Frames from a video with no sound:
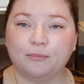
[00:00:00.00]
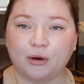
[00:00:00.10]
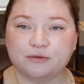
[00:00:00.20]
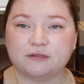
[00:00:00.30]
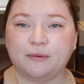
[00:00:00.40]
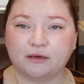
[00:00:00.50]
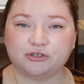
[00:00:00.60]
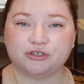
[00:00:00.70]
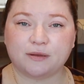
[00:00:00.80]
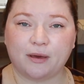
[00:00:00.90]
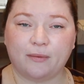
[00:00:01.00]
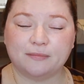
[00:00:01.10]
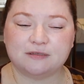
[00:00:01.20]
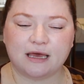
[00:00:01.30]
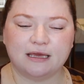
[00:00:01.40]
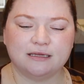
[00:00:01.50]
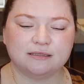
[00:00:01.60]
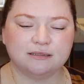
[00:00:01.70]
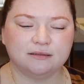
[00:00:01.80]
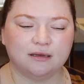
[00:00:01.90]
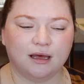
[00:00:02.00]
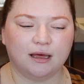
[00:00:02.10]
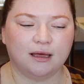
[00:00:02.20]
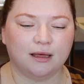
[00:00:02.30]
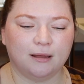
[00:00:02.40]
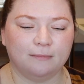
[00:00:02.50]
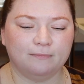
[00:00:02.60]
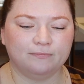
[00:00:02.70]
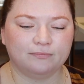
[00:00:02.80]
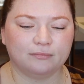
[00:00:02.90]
post the pictures on my website and